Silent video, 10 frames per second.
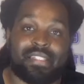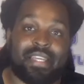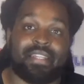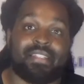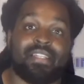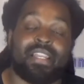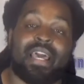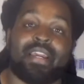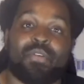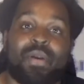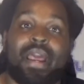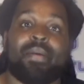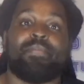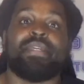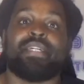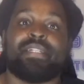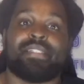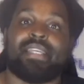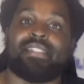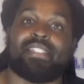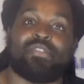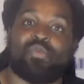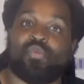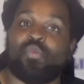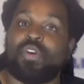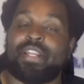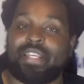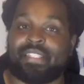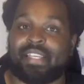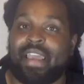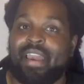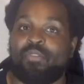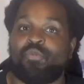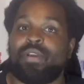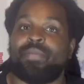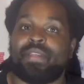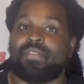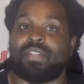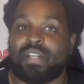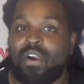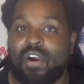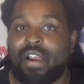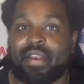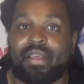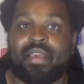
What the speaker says: and it looked like crap because they just wanted to have women on the card,